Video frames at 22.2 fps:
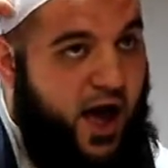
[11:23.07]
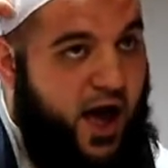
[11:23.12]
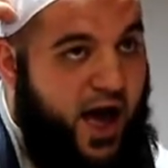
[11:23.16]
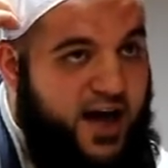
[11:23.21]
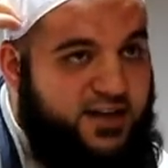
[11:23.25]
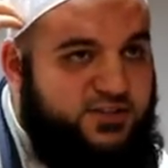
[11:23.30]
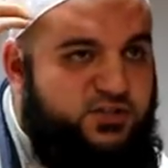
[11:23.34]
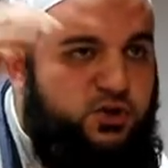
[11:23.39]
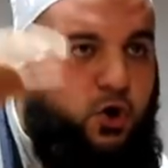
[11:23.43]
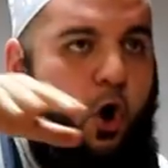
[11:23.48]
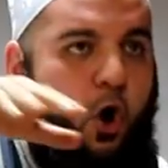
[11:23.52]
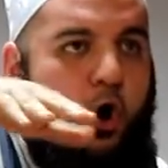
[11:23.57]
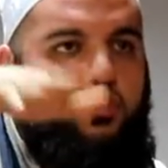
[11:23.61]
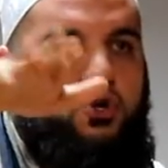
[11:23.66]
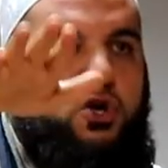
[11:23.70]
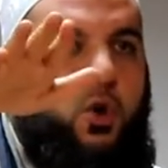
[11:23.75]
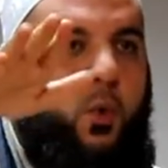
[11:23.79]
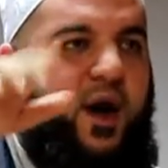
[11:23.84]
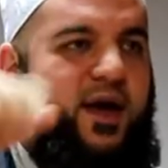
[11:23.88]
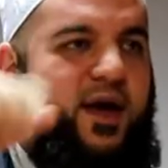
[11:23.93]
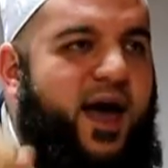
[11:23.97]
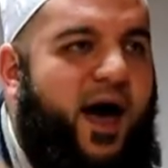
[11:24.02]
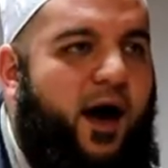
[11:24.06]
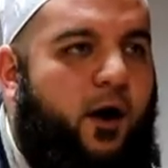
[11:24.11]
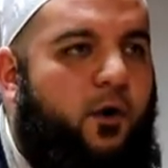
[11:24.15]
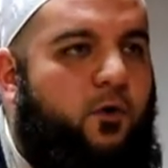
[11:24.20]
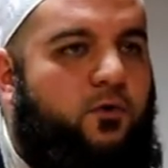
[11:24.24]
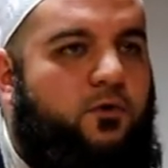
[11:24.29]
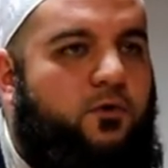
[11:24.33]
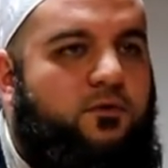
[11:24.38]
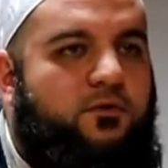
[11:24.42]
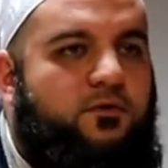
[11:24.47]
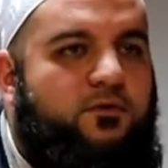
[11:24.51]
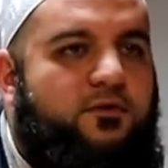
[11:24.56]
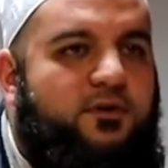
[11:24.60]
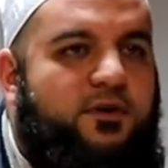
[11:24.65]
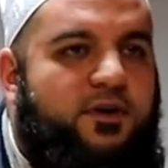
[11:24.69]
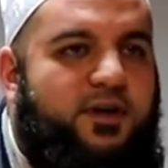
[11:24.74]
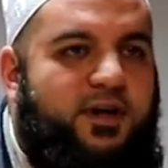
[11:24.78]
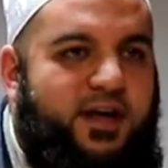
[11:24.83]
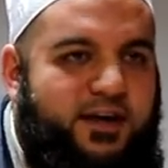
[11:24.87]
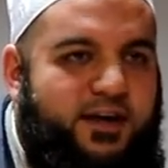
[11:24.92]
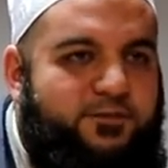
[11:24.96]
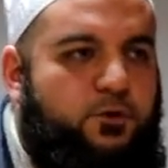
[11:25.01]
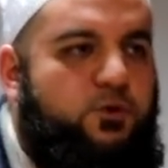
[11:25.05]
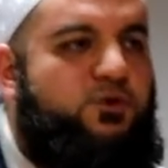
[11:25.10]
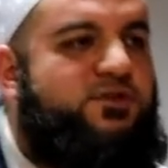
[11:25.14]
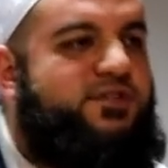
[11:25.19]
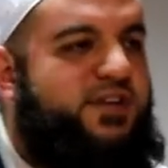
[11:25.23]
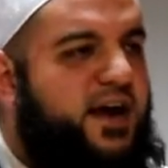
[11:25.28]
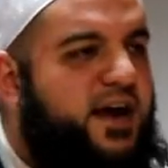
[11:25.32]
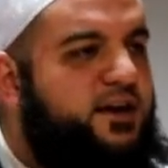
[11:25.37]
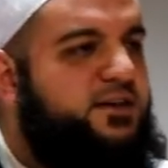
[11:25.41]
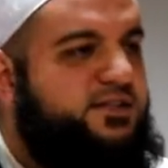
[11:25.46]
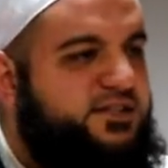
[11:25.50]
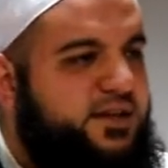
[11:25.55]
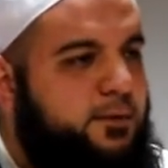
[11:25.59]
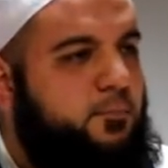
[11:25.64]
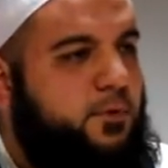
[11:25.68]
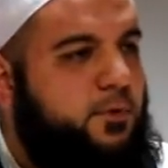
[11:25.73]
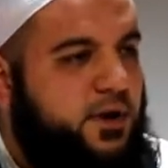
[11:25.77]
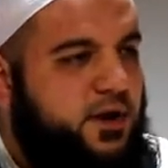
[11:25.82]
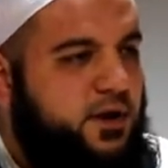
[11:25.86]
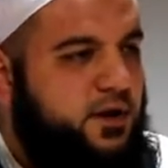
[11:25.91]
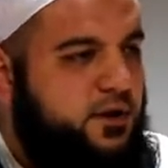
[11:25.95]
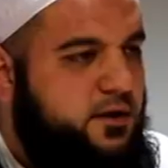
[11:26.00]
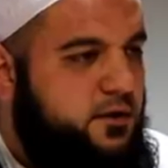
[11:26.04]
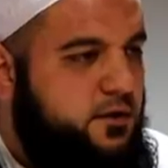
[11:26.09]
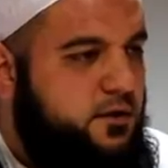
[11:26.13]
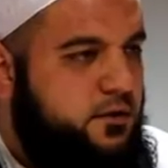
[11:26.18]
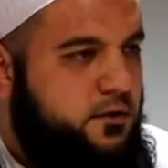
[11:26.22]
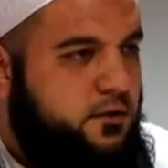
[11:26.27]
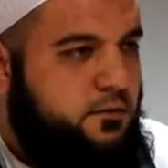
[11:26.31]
As you're on your way out, if you say to somebody,